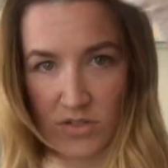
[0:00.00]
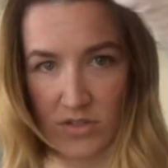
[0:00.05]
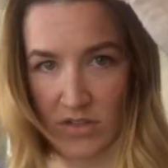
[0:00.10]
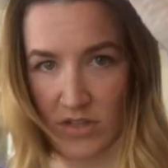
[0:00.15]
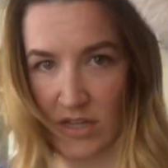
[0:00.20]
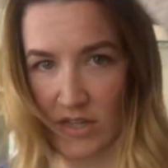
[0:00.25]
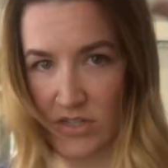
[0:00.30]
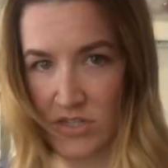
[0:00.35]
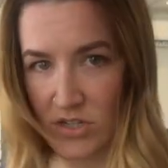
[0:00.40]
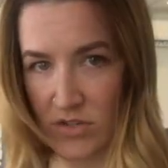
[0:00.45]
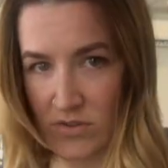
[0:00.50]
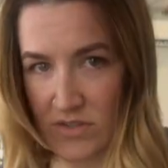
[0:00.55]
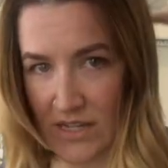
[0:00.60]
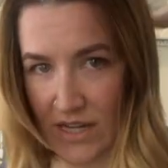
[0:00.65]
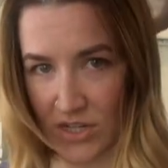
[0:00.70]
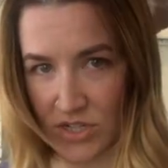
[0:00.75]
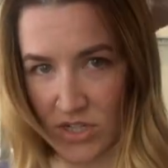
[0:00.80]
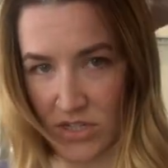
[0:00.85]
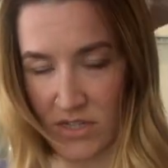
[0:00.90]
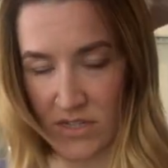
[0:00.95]
these two
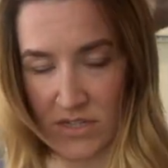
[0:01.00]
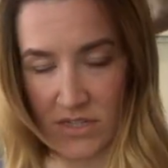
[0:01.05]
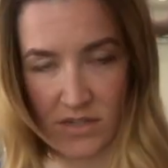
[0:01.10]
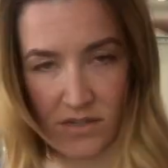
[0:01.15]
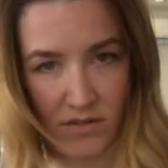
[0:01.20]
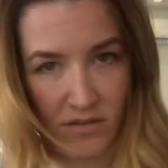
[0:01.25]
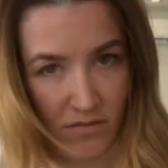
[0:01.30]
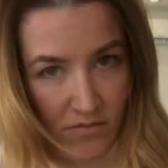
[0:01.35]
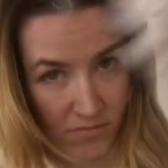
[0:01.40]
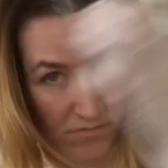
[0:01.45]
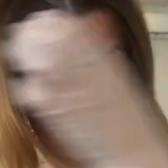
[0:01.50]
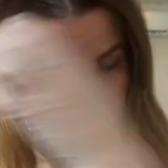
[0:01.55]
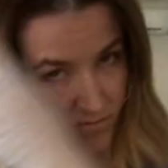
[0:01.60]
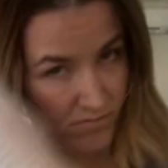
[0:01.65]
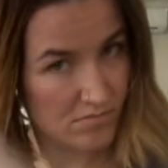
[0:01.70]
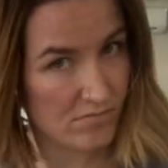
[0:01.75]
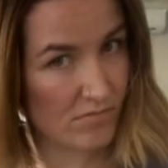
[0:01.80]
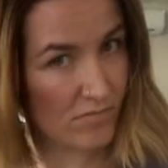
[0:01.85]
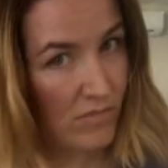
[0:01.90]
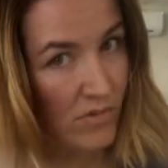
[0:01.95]
sections
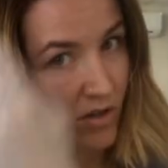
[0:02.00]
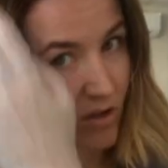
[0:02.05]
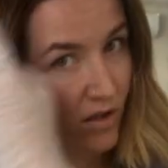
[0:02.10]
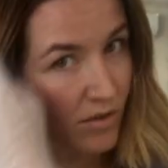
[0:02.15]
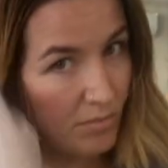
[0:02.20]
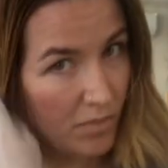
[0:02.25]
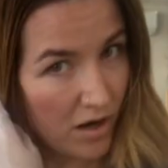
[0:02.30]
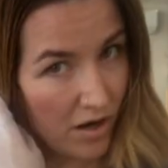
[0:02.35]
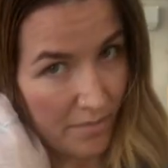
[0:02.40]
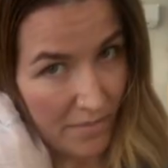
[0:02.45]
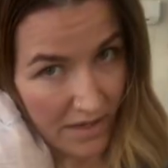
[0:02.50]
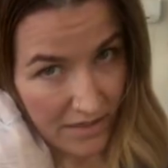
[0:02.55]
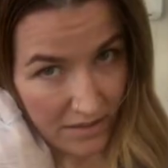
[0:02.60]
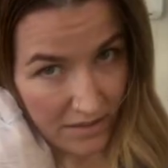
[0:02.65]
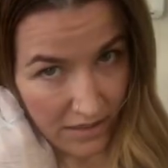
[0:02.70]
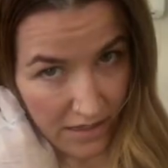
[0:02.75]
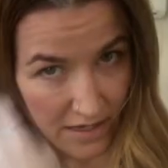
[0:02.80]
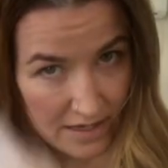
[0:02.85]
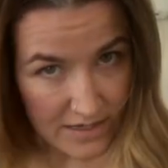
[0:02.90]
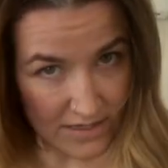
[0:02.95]

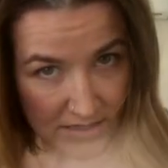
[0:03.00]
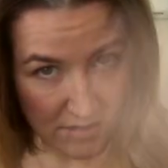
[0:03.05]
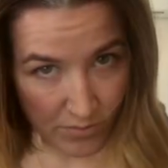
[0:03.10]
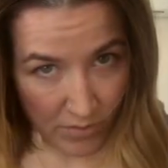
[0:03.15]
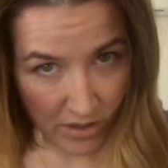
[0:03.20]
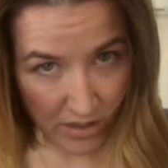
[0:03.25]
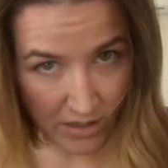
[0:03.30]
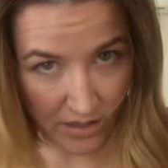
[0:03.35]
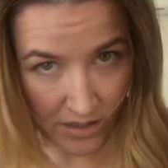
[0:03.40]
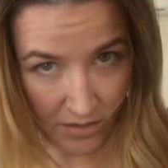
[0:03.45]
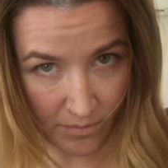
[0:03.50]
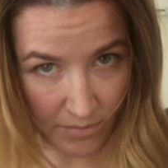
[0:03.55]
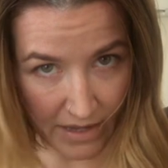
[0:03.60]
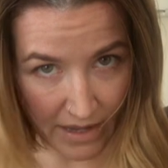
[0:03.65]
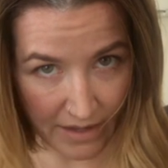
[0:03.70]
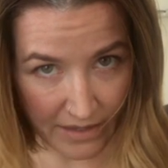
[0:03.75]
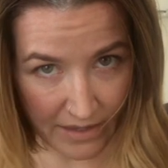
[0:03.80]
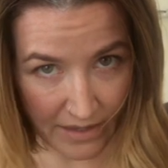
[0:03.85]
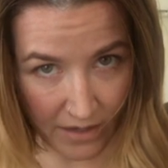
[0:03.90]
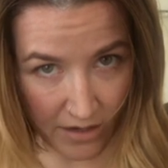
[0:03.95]
compartmentalized, and we're gonna come
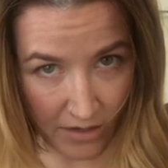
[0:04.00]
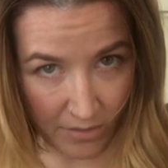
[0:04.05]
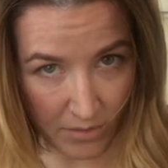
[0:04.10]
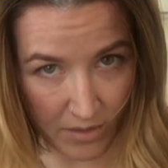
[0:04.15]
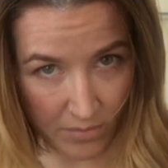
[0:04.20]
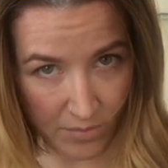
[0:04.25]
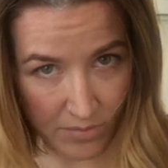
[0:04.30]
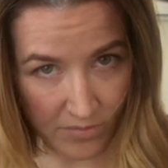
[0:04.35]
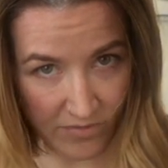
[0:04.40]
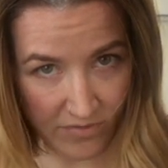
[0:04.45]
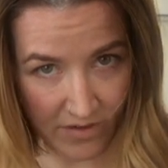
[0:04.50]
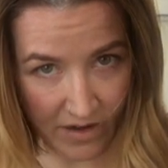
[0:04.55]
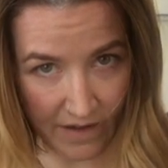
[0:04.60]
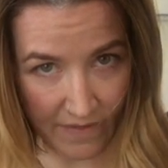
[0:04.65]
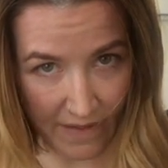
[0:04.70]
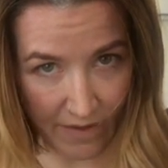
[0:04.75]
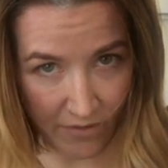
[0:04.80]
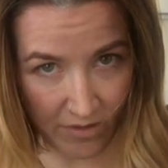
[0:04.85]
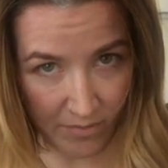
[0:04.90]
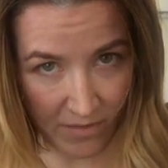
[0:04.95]
back here. I'm gonna find
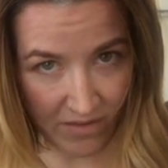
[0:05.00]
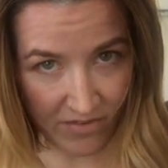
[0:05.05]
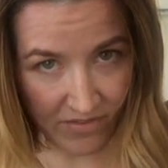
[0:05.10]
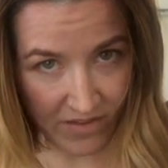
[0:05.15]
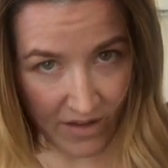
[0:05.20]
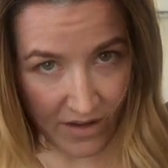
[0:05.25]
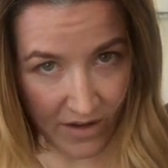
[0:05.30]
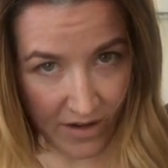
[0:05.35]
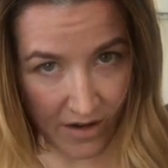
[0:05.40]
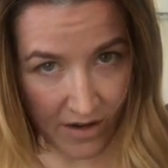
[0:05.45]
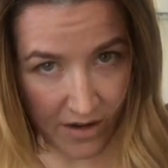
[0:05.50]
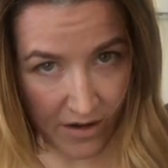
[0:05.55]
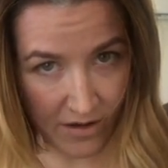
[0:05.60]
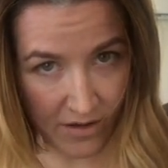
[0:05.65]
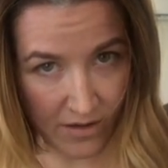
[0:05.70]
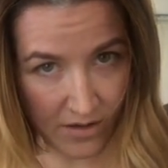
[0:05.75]
that with my finger,